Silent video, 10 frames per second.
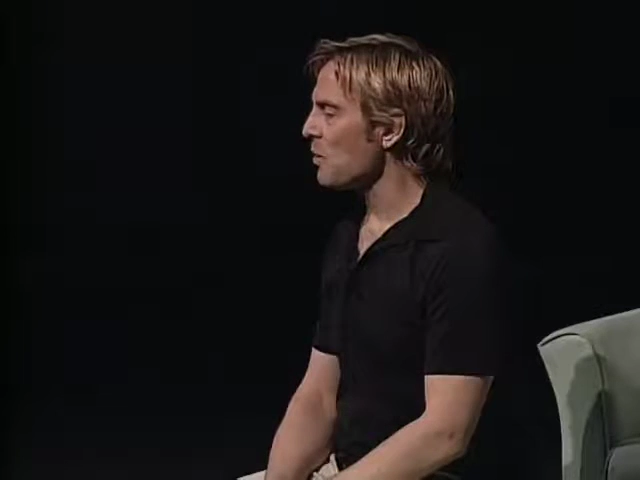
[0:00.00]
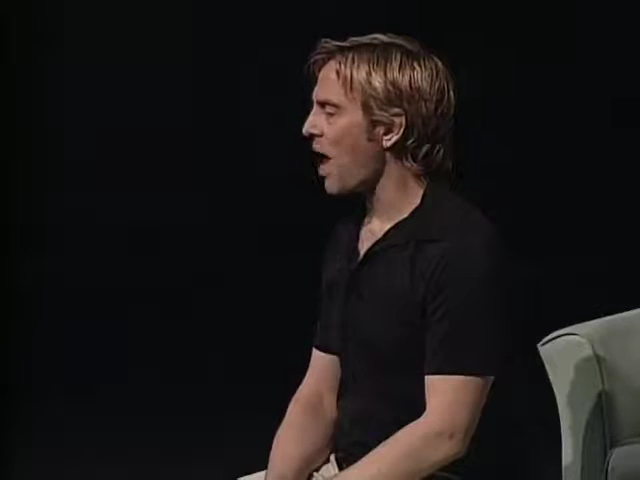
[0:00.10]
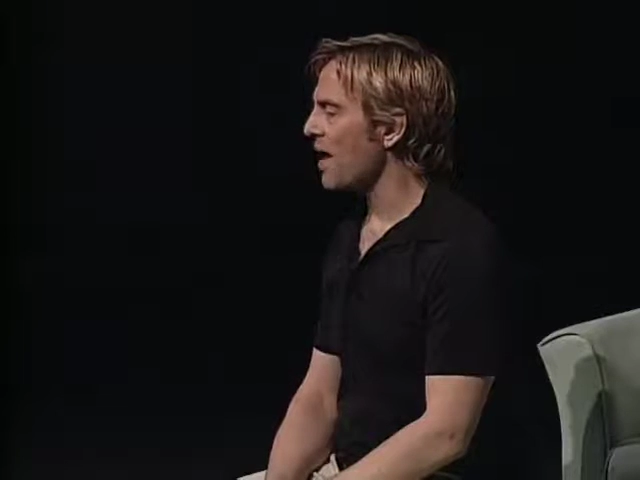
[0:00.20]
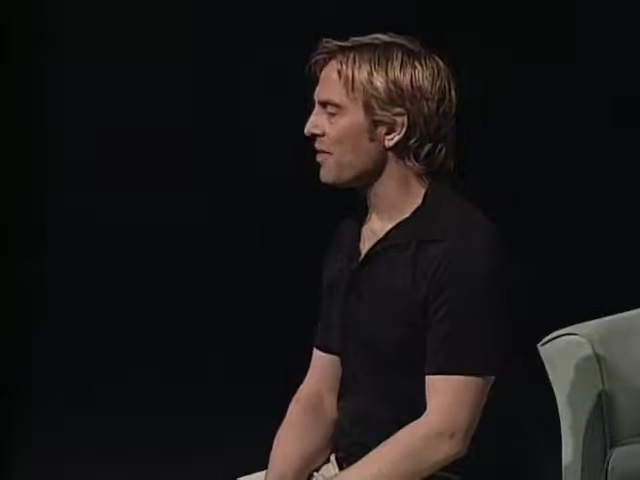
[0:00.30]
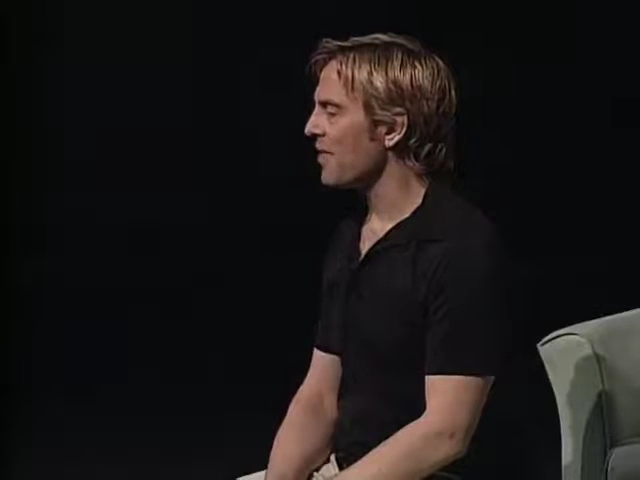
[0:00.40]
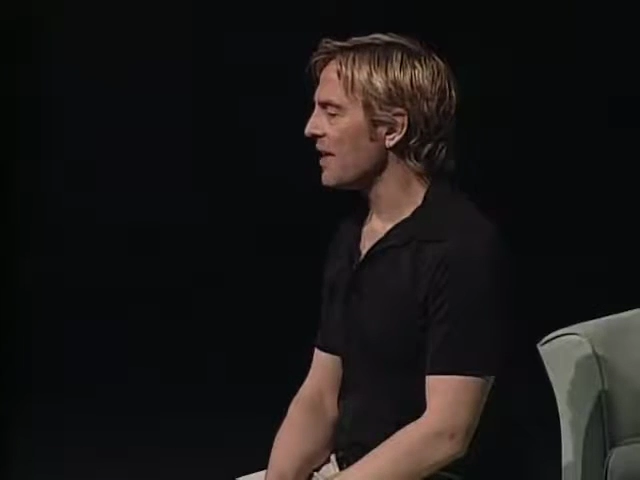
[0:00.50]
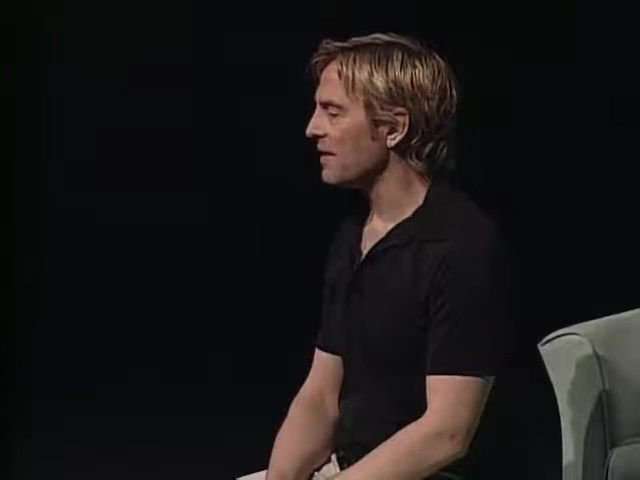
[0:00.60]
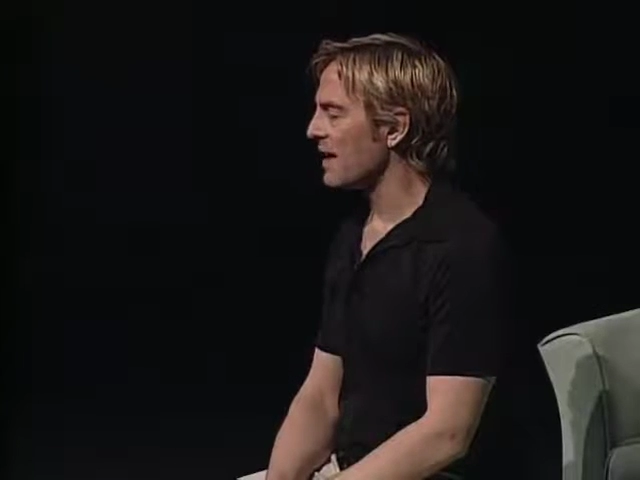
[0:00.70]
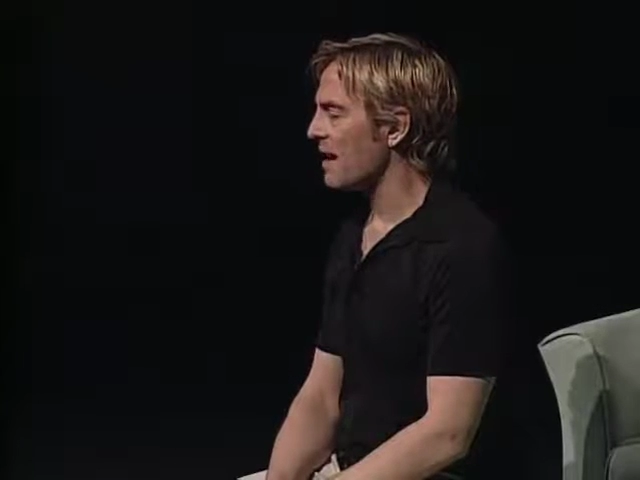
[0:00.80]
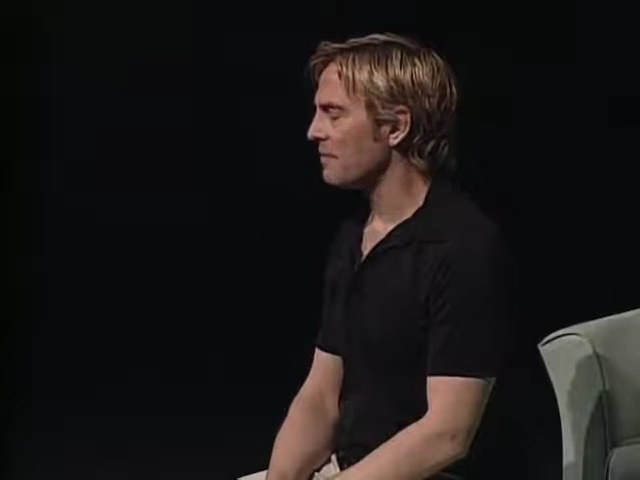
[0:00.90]
wild thing
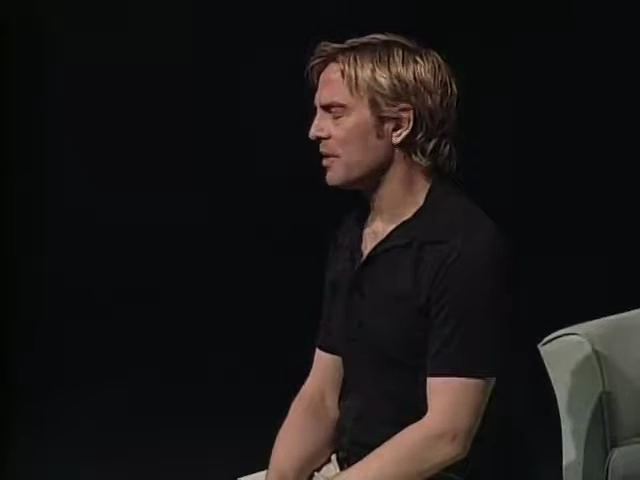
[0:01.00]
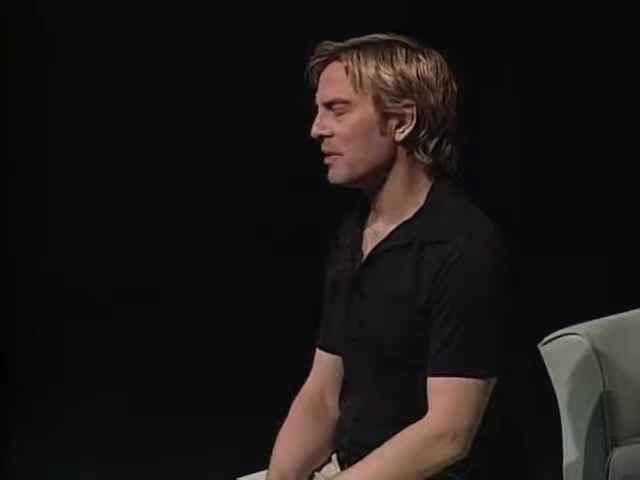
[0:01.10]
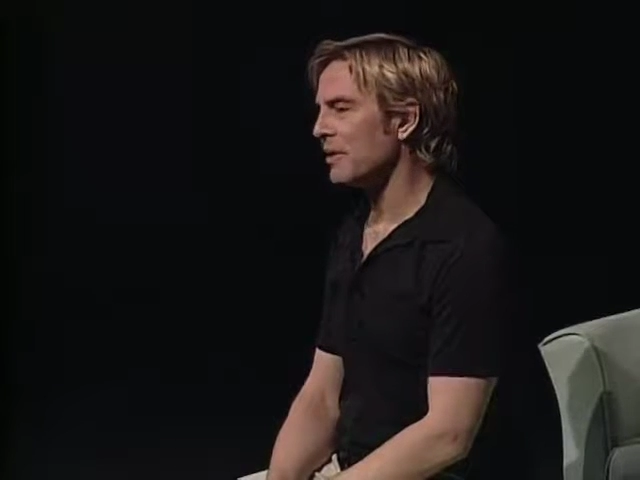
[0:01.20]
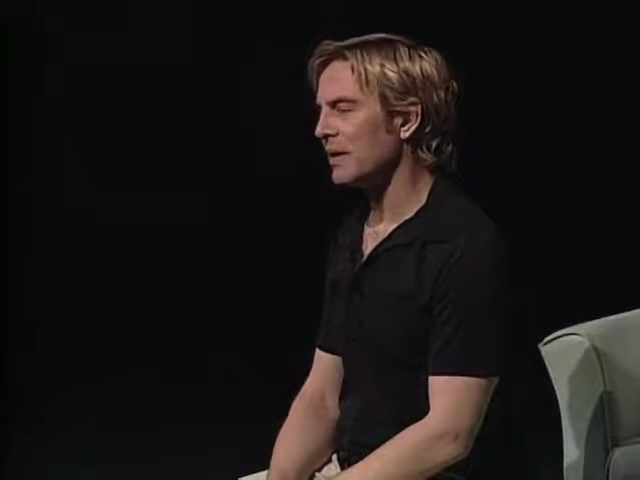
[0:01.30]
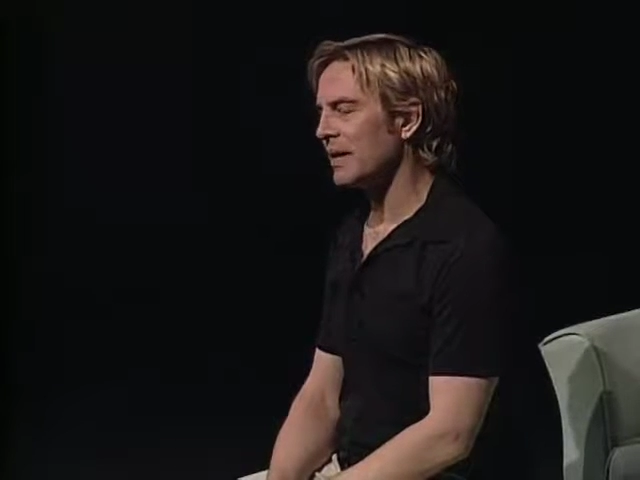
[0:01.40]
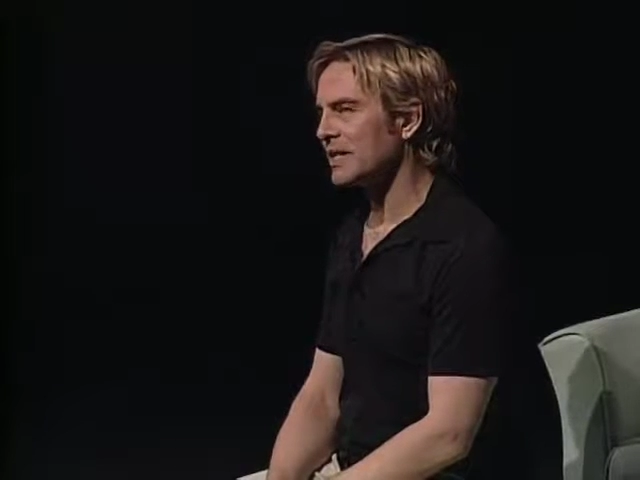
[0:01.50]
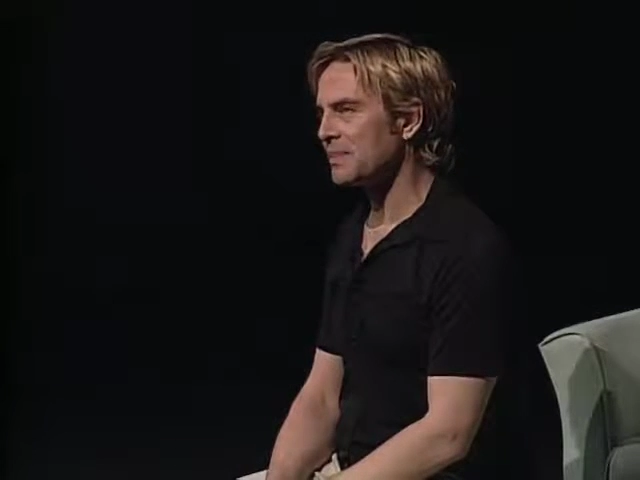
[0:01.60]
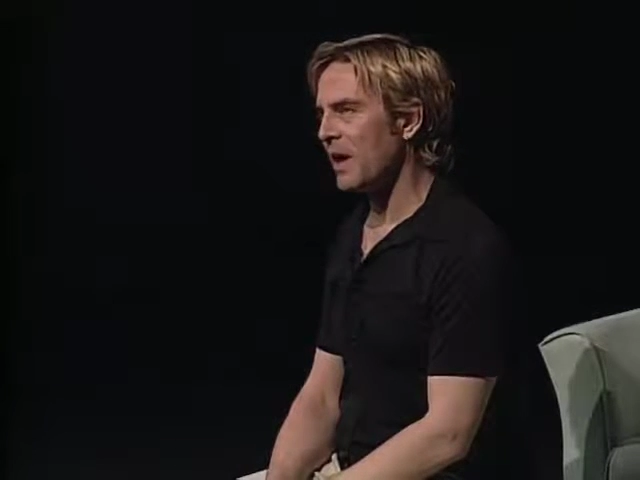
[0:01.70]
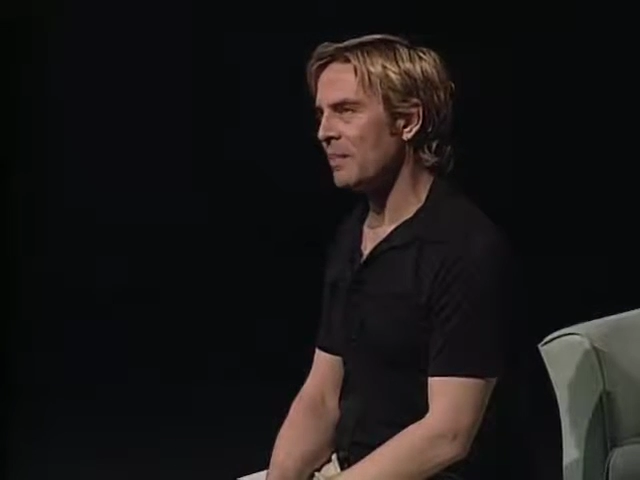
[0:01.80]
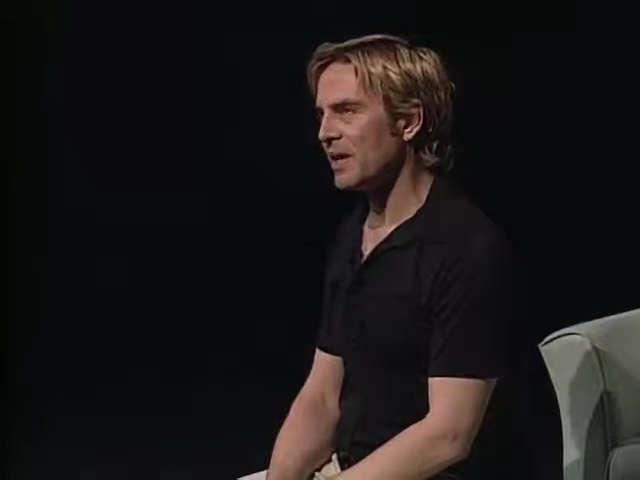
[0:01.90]
that I've been
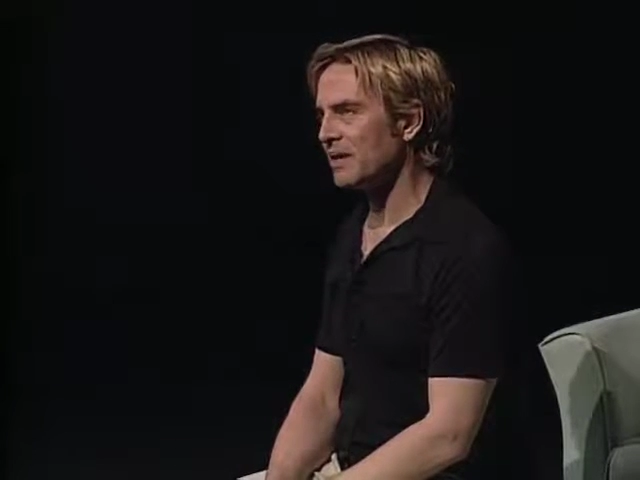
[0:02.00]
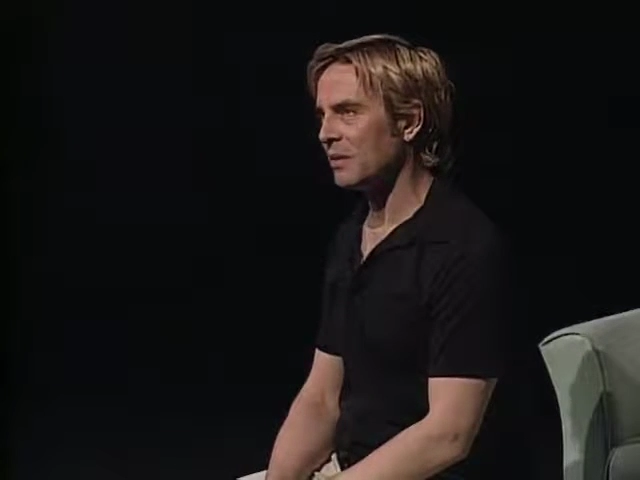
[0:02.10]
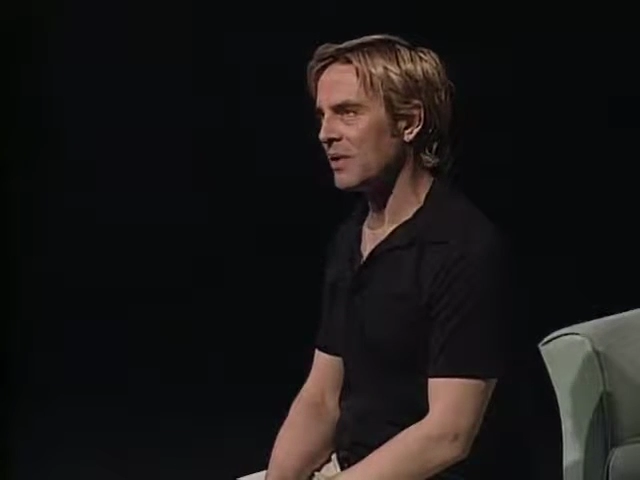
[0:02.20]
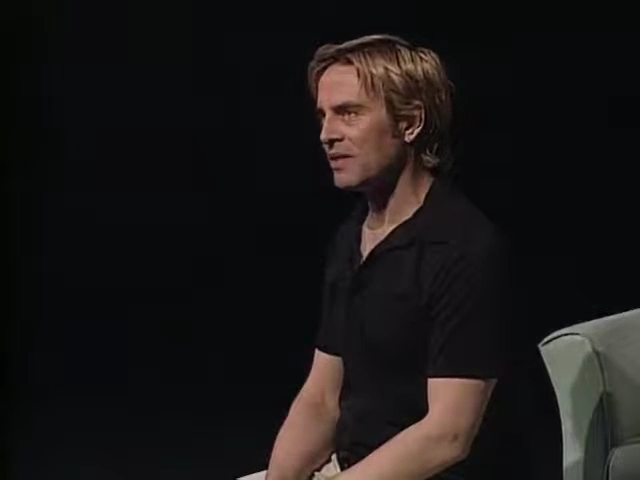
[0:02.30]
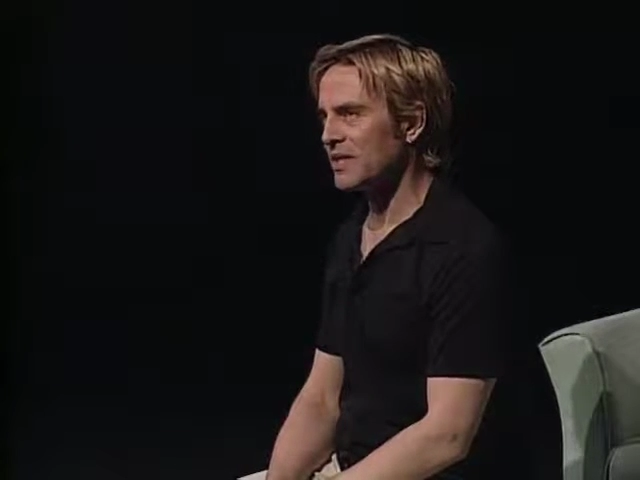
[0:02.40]
experimenting with,